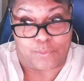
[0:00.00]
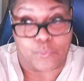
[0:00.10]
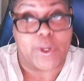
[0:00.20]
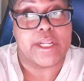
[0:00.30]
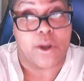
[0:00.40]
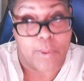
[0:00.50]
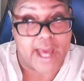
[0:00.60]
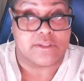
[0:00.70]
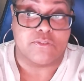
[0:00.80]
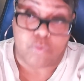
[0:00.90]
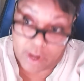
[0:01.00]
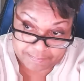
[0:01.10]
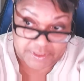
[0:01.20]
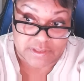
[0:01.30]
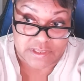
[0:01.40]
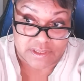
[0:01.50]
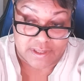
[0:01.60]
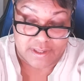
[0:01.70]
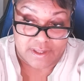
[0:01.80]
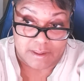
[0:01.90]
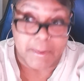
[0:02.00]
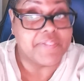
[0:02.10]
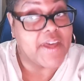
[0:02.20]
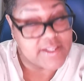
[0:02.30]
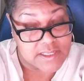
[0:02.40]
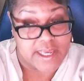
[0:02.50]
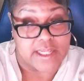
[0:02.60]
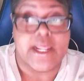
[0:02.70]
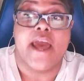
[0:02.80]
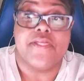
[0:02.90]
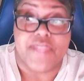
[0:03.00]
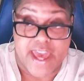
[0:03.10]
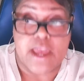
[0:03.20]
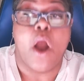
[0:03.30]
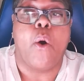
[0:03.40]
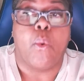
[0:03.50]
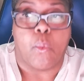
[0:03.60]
radioactive weapons, but they said they